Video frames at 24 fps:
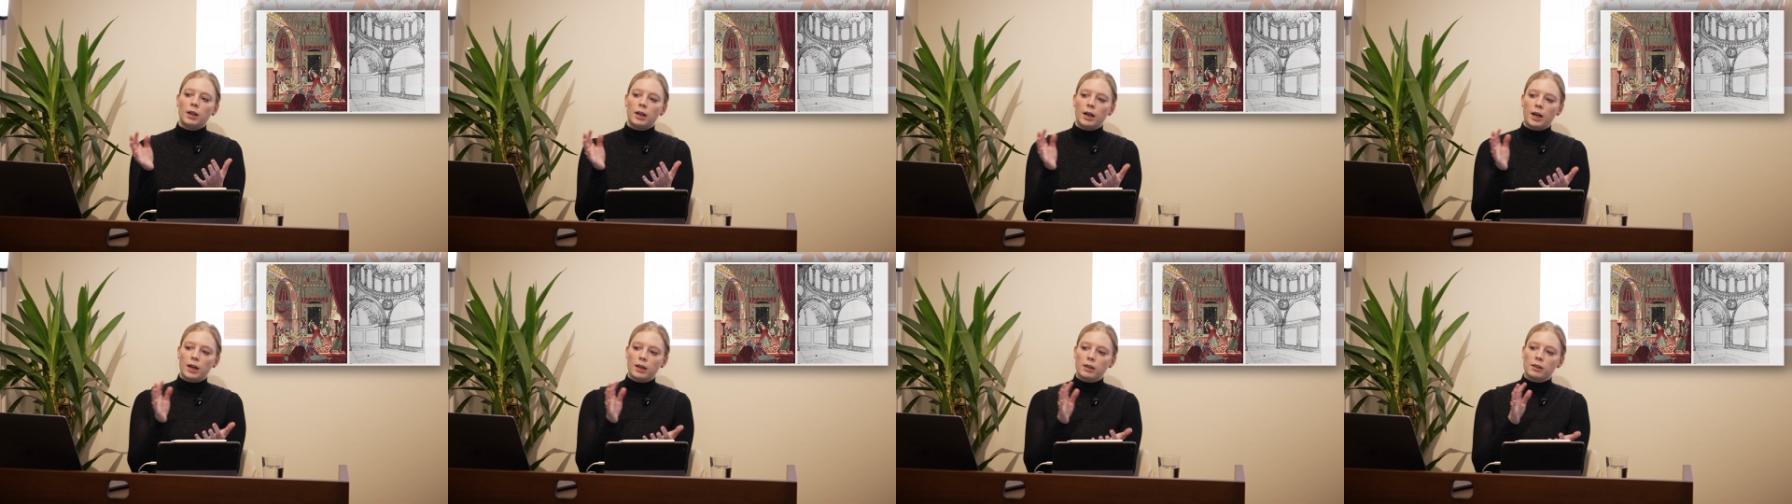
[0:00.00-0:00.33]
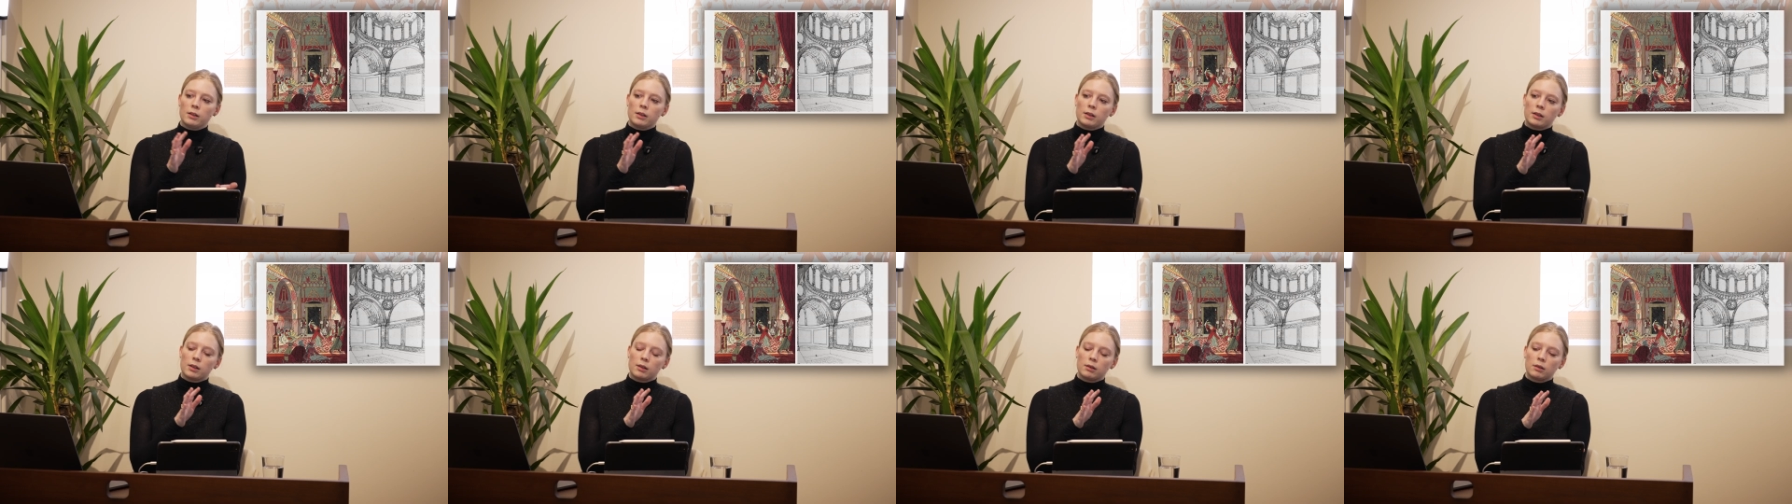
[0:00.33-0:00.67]

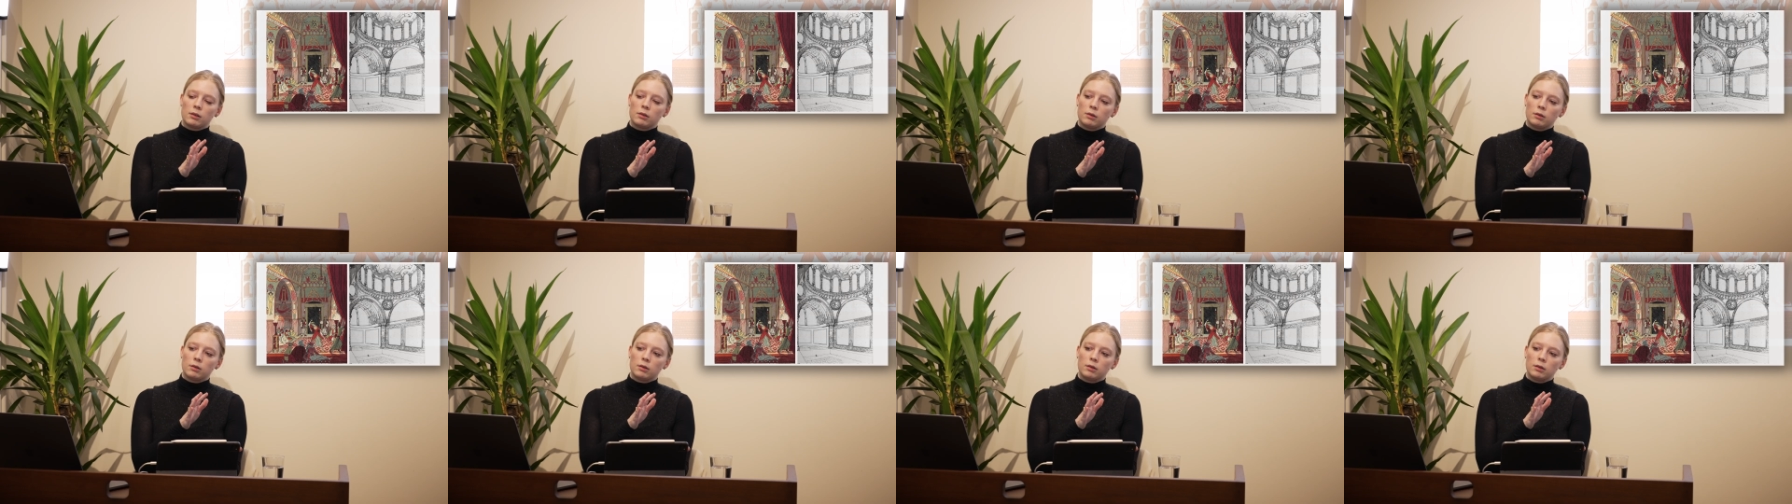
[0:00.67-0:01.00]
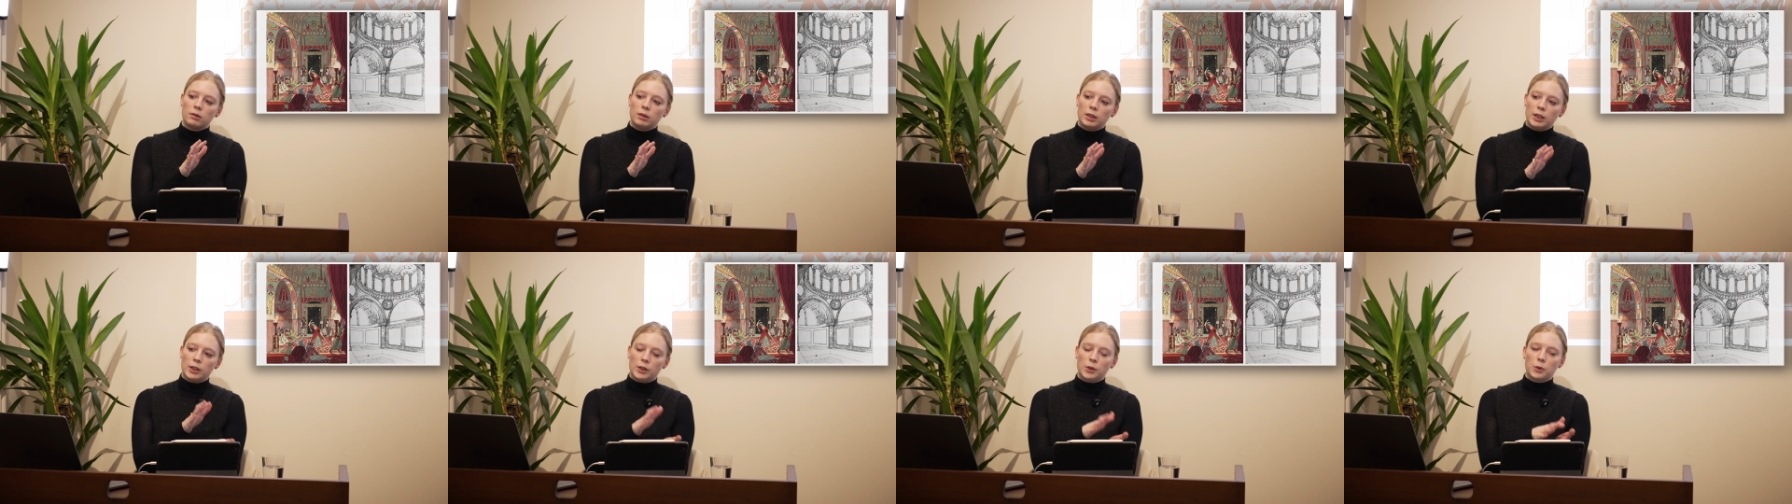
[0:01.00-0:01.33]
as
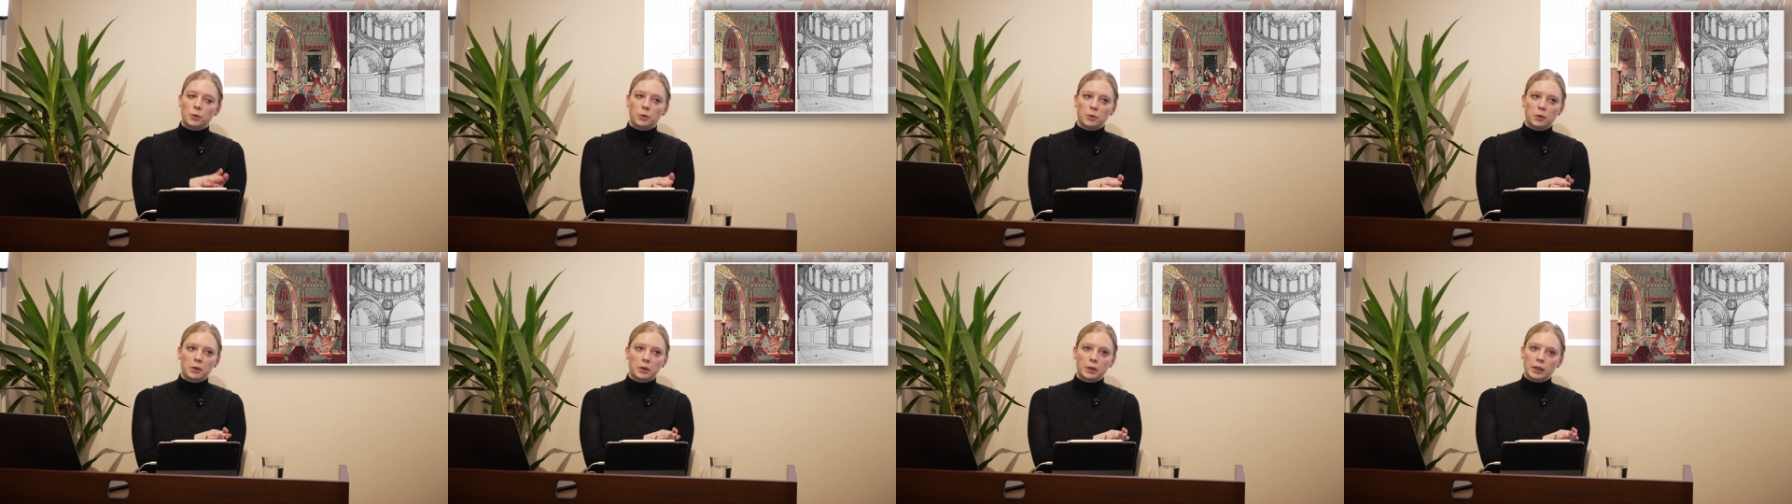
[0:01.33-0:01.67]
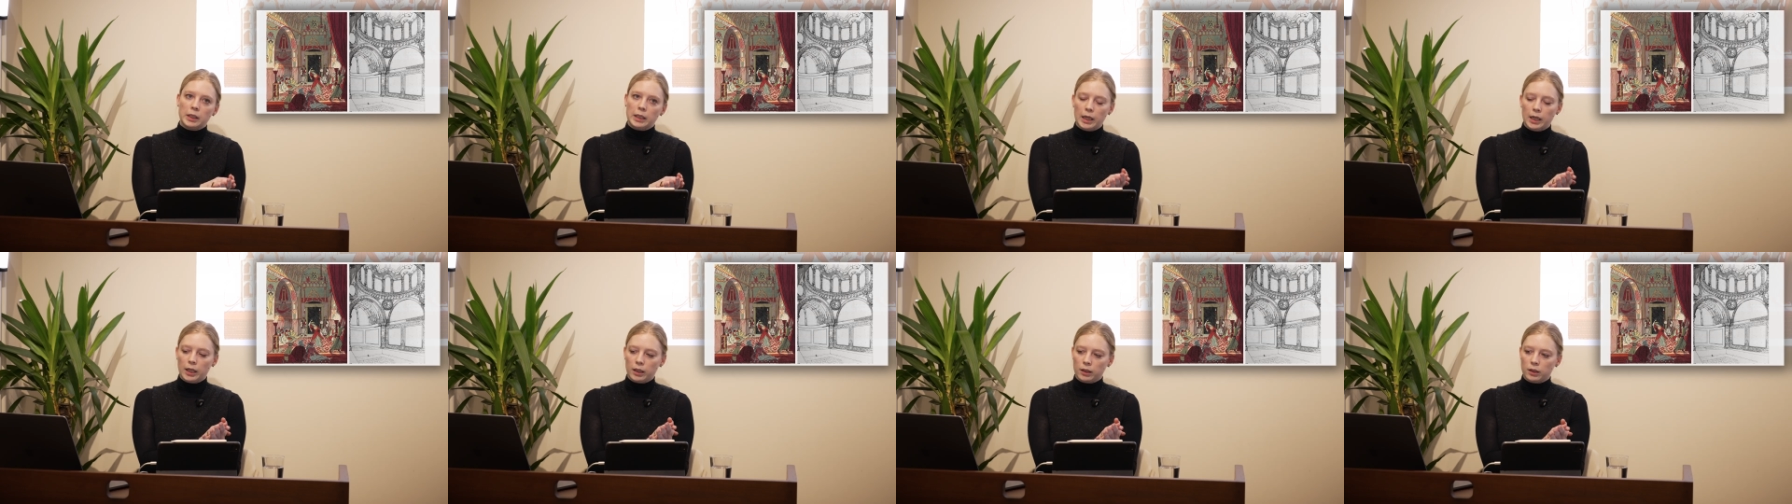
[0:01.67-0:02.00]

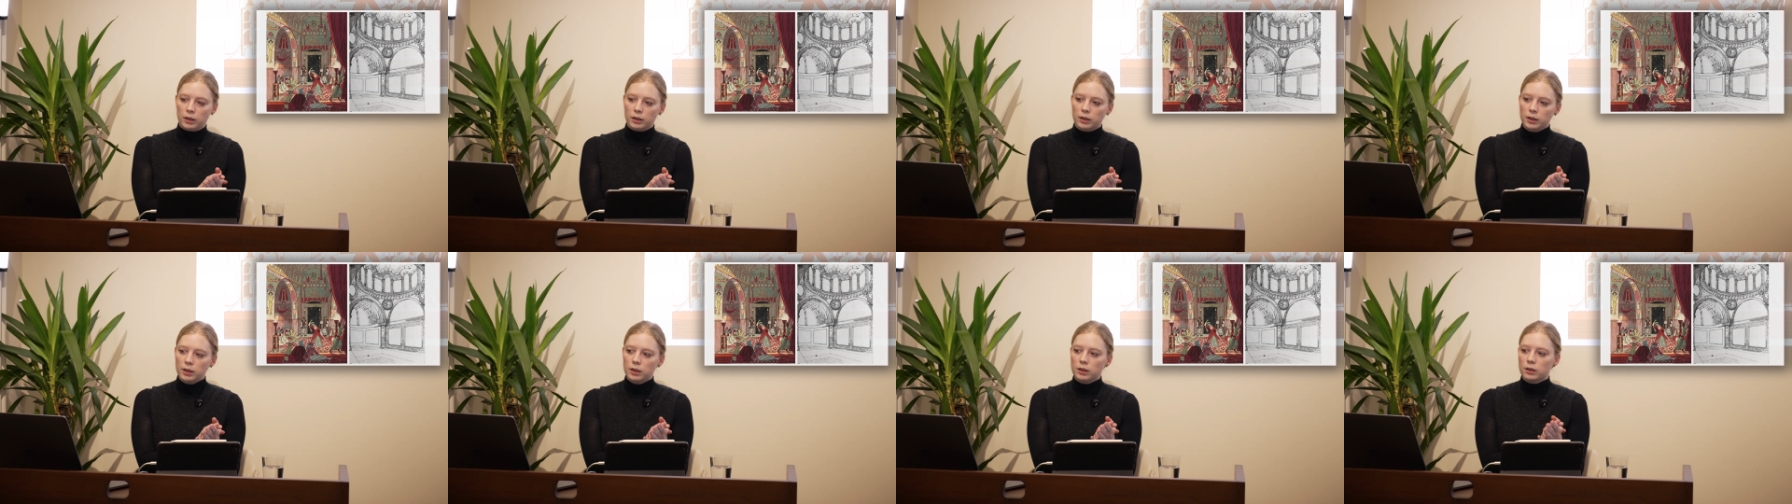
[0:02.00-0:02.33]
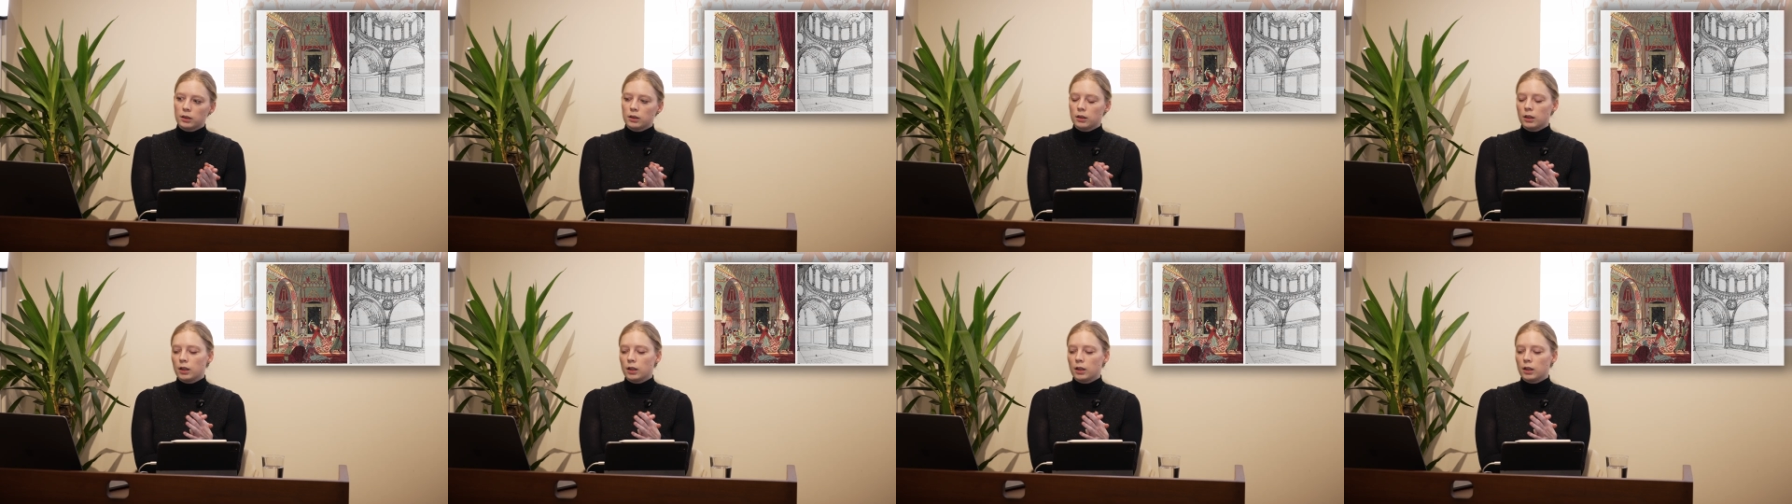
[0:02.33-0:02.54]
historically accurate.